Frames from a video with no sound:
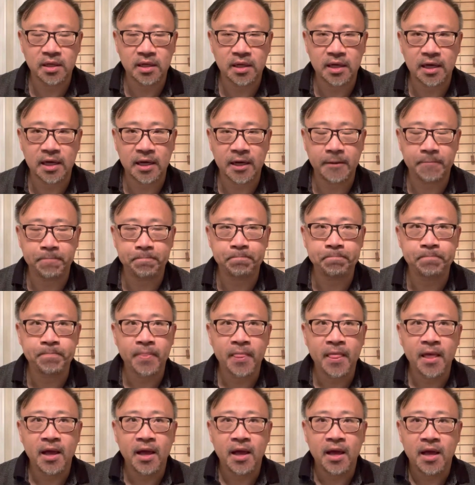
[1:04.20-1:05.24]
Um,
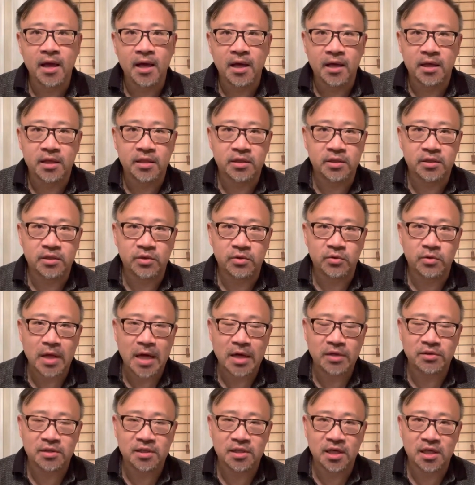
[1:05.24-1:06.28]

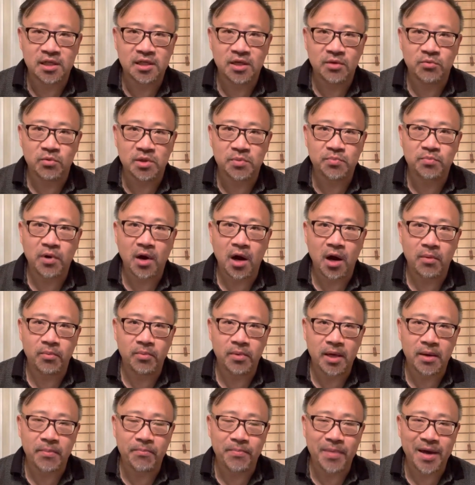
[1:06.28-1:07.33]
2016 was
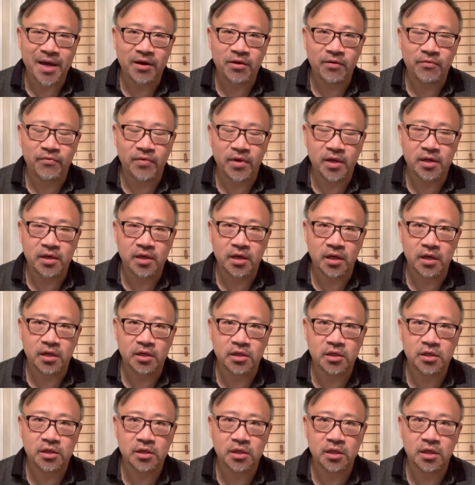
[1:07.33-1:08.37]
probably a better
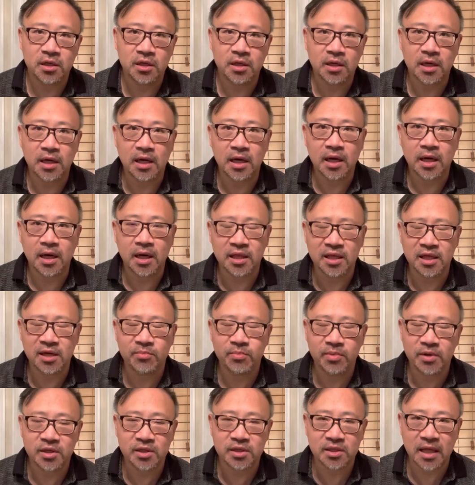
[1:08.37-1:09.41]
vintage, uh, a little
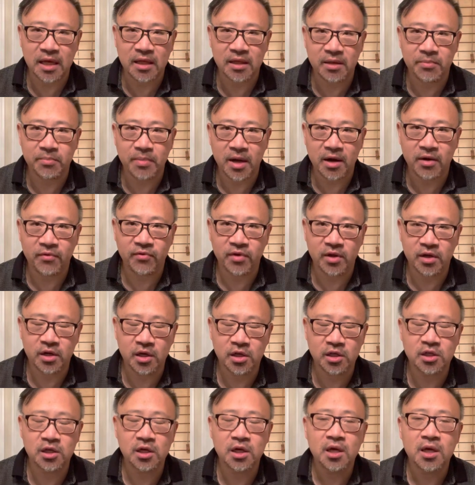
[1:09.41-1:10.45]
bit slightly better
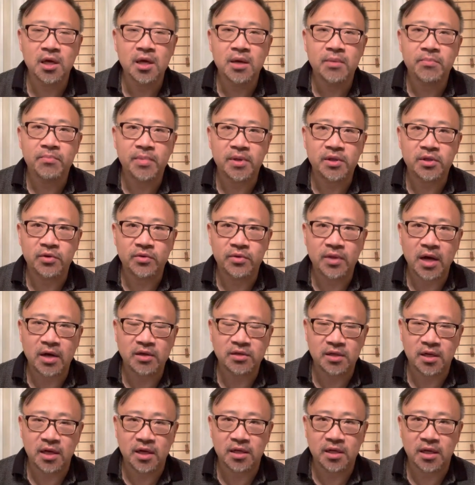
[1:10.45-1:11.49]
vintage, but
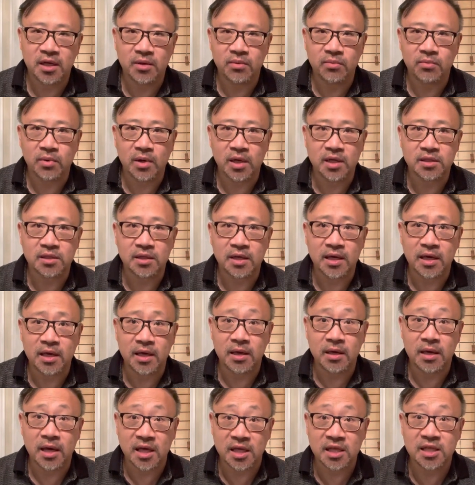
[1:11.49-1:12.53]
2018 was
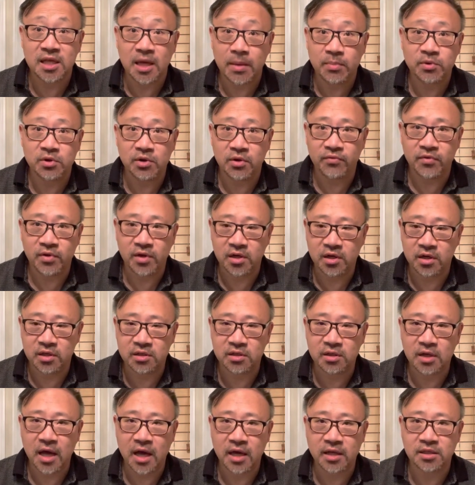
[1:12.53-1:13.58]
a exceptional
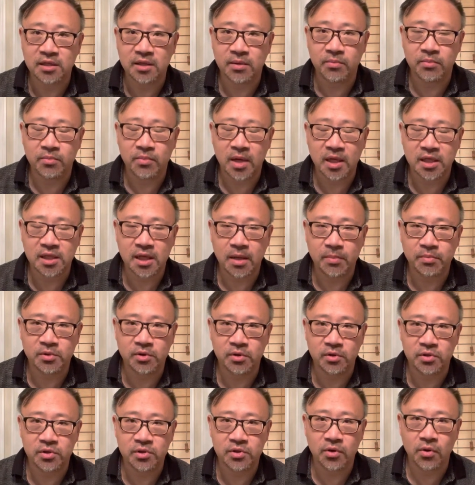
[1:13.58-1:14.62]
vintage. Had some
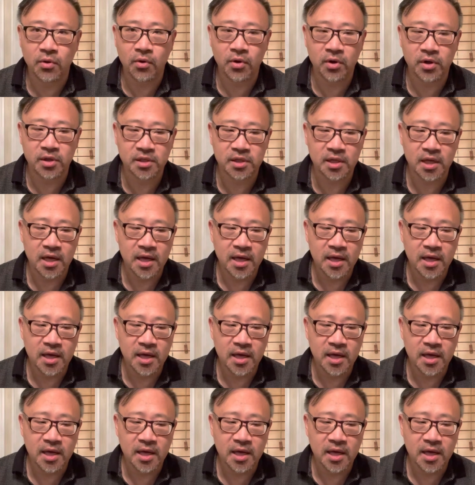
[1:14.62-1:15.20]
exceptional scores.